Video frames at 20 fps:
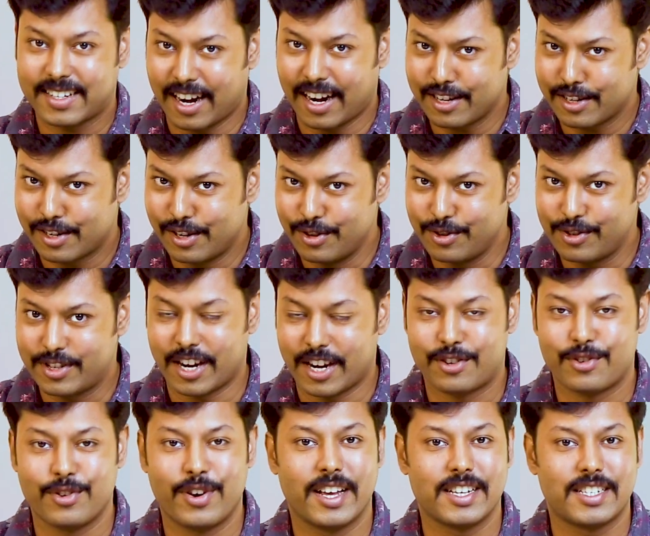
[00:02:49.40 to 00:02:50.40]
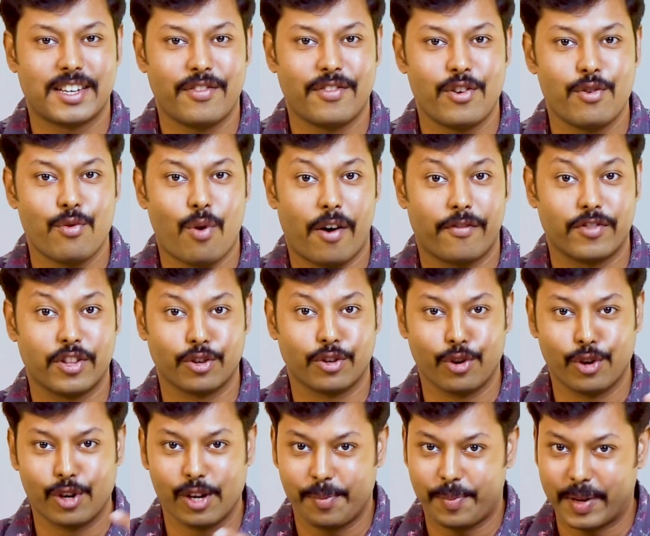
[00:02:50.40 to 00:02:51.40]
concludes our today's review of the
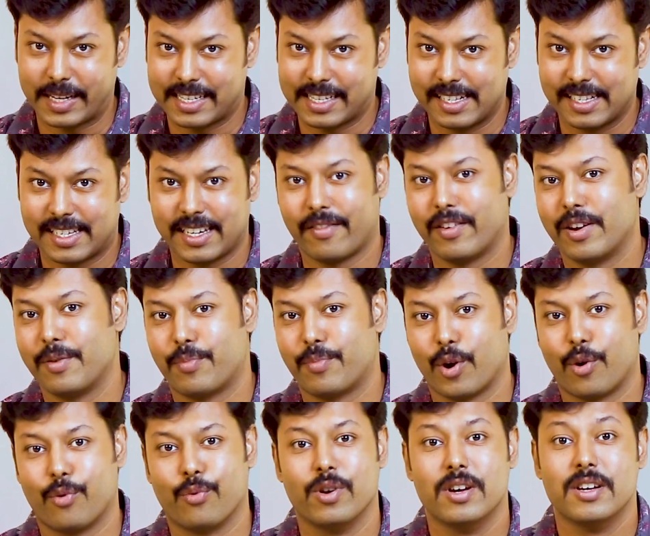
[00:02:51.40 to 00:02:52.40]
Google Pixel 7 Pro.